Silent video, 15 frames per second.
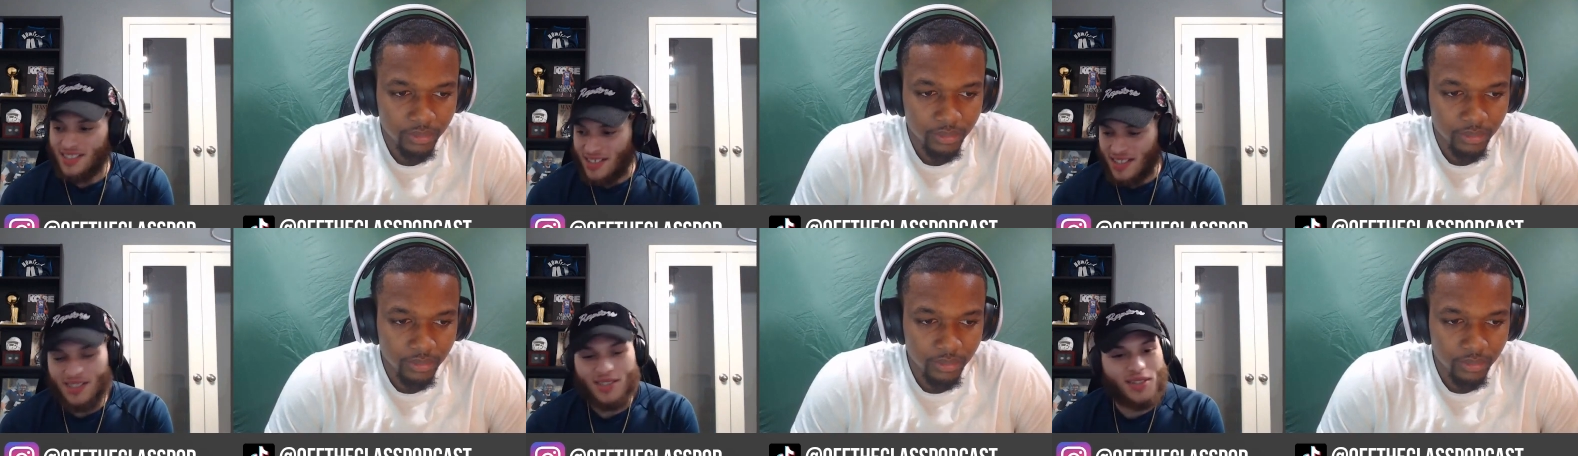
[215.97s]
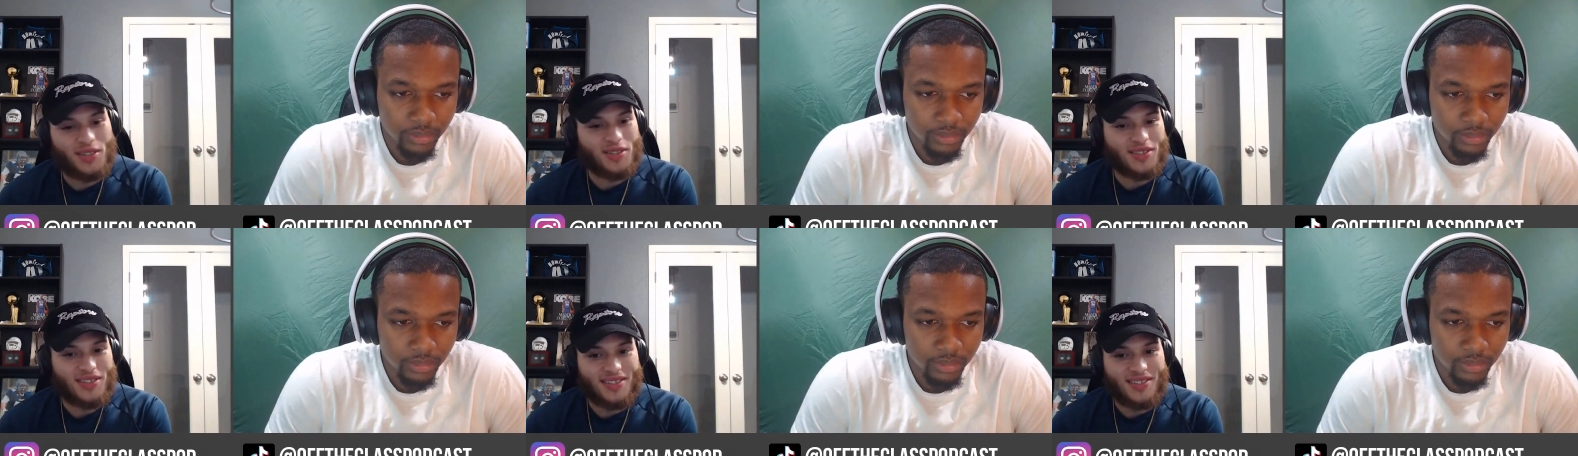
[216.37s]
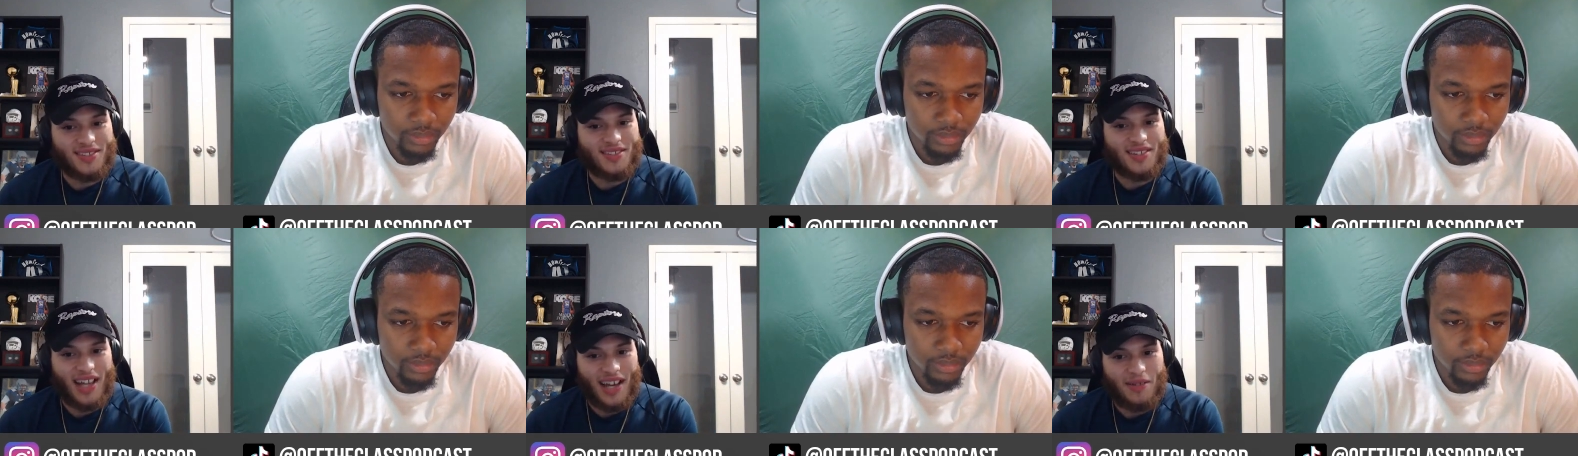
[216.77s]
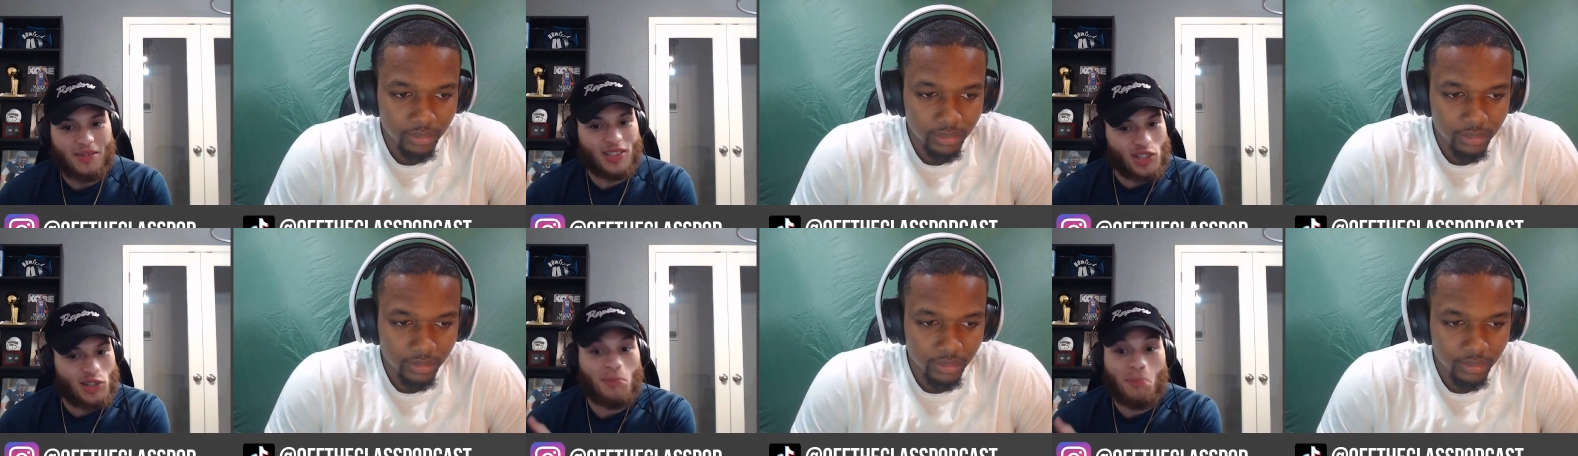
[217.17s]
Speaker 1: This is like,
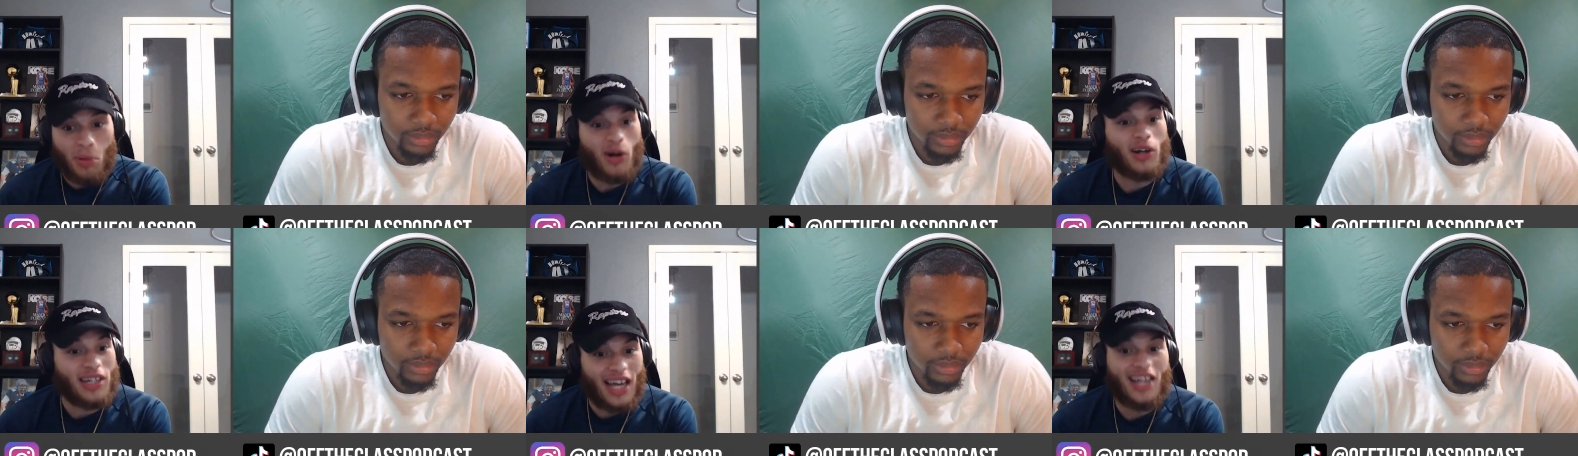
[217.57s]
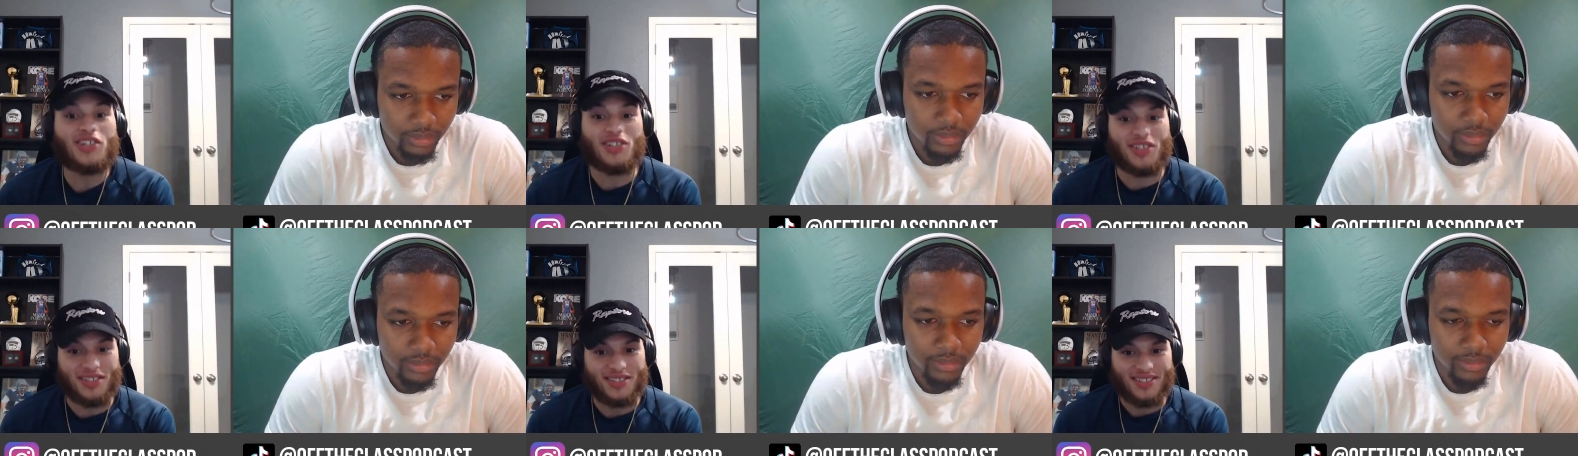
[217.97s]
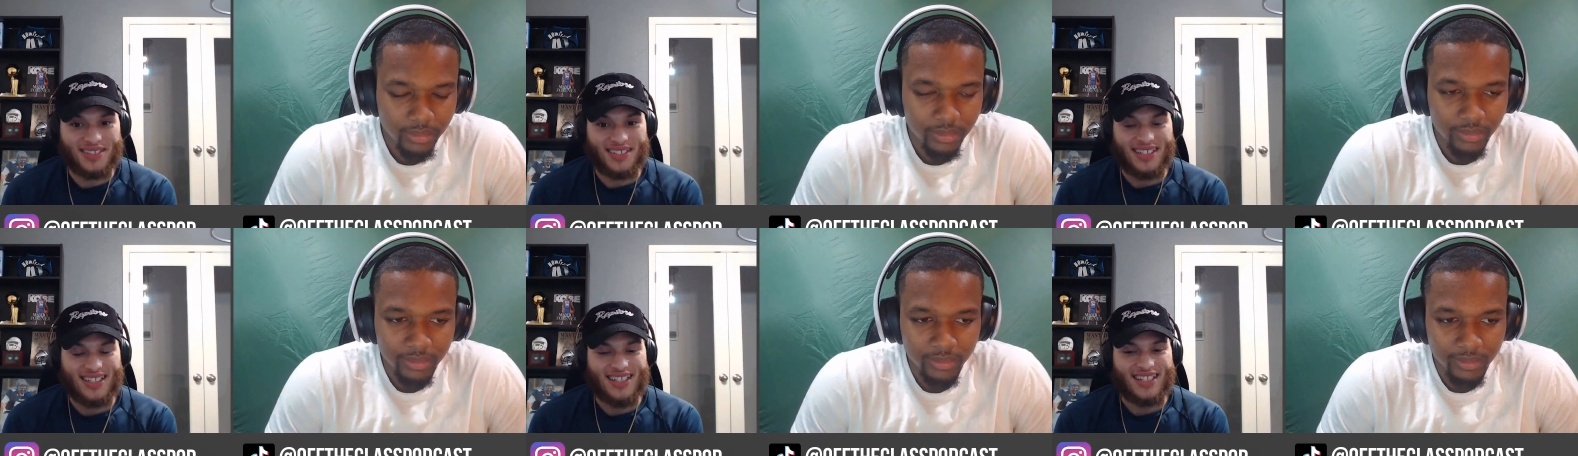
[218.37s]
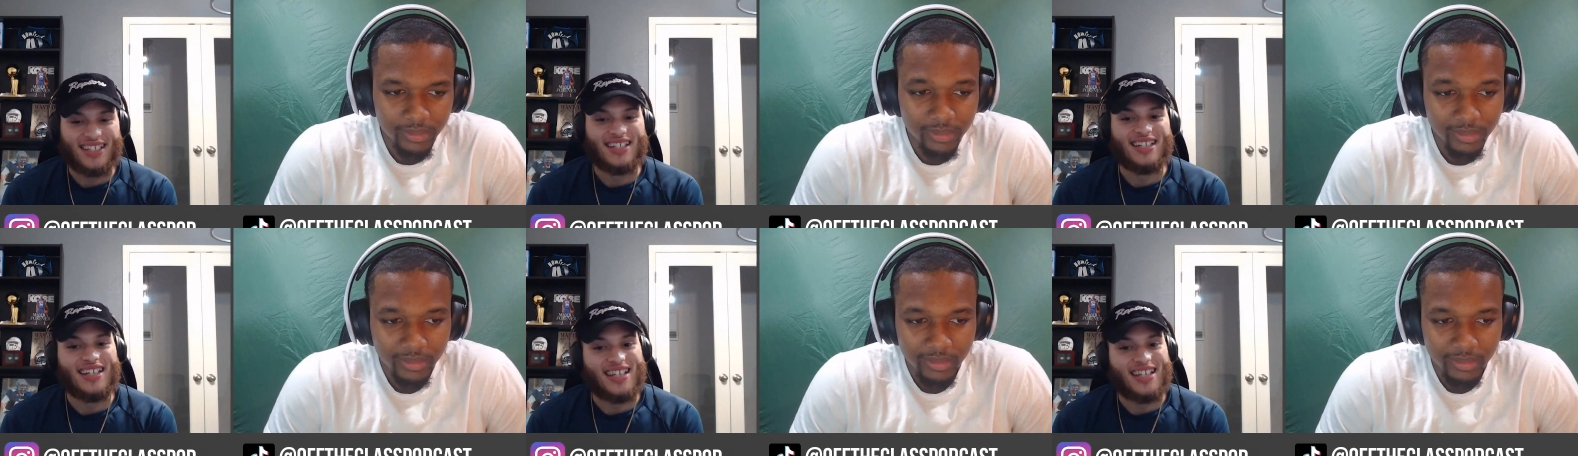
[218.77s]
this is book nation. Mm -hmm.